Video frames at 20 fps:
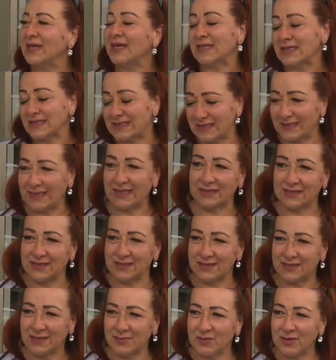is yes, that right? Yes,
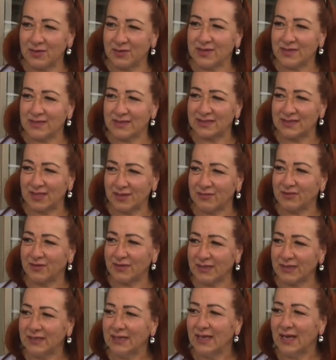he's an American
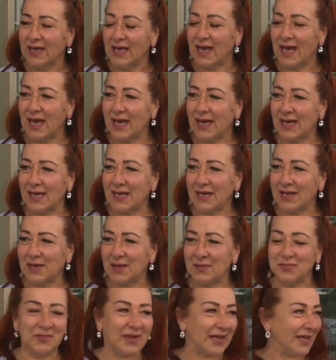Staffy.
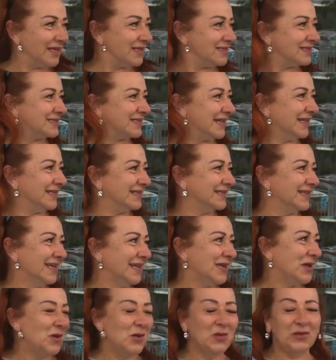um, and uh,
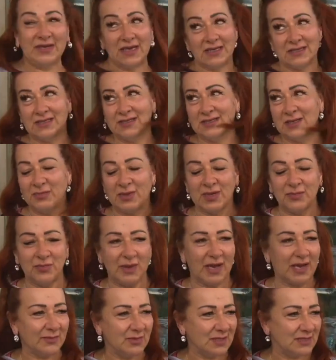yes, he's a big
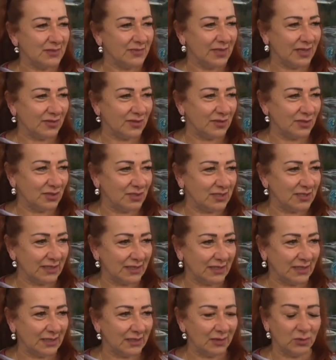baby. He's about
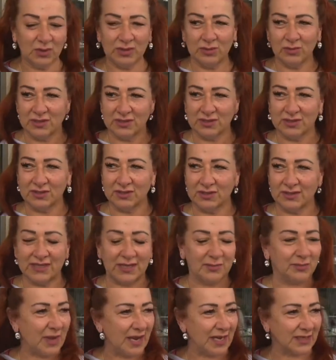thirteen. All he wants to do is
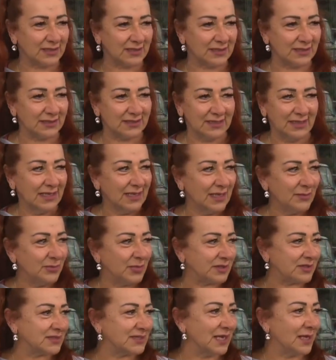get patted.
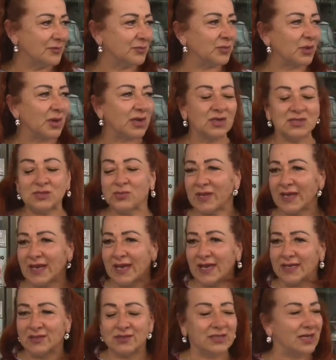But um, because we
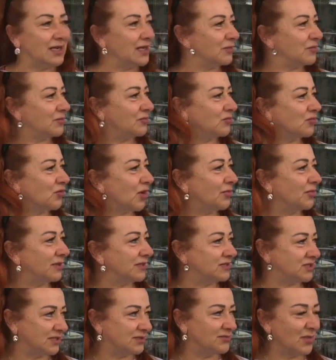had um,
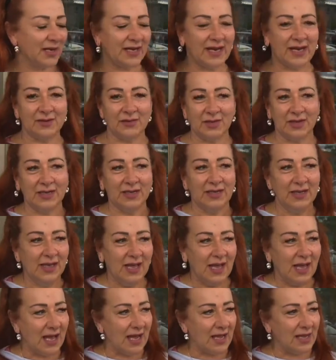Robin, she's my neighbour,
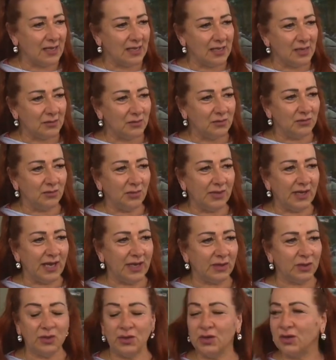um, we
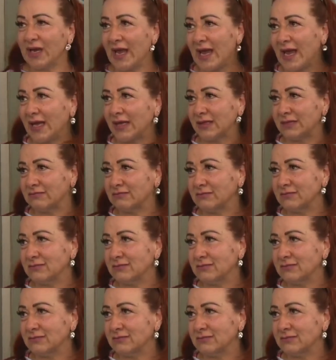had her cat